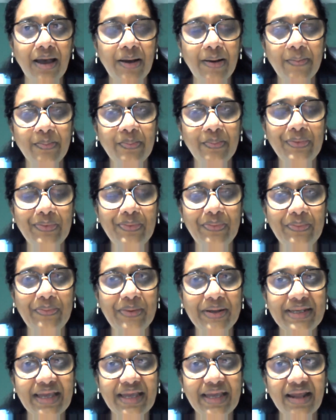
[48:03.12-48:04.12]

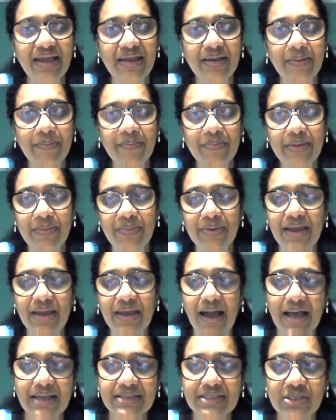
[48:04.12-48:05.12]
But can I
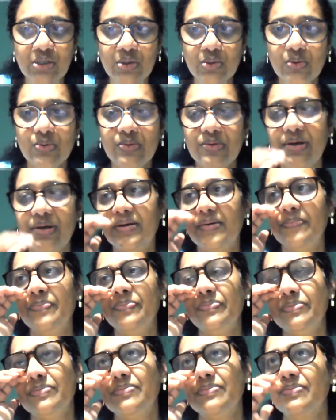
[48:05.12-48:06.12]
maybe ask you,
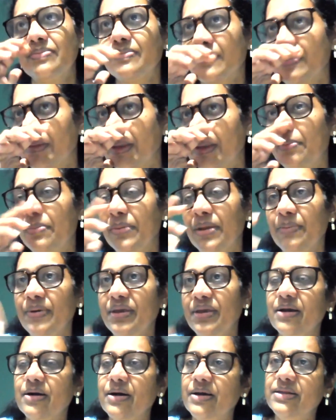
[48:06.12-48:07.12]
it may
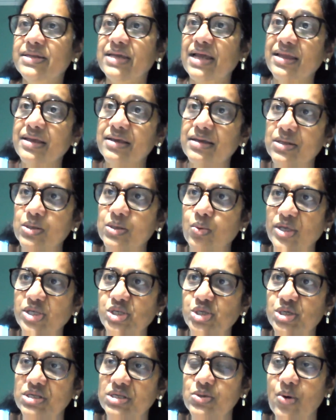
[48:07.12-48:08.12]
be a delicate
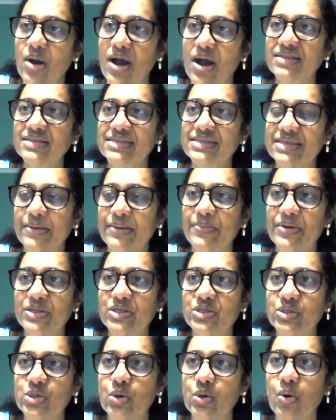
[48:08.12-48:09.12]
question to answer,
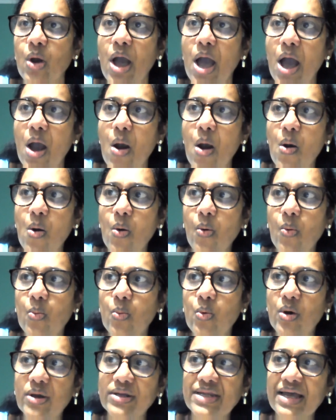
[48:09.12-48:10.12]
but
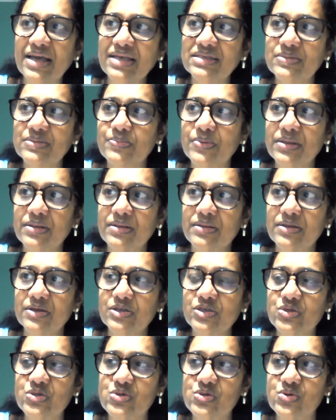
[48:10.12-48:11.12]
what has been
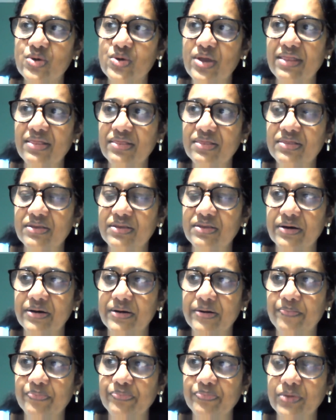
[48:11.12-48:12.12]
the strength
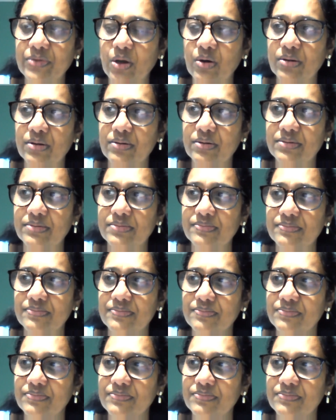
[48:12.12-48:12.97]
or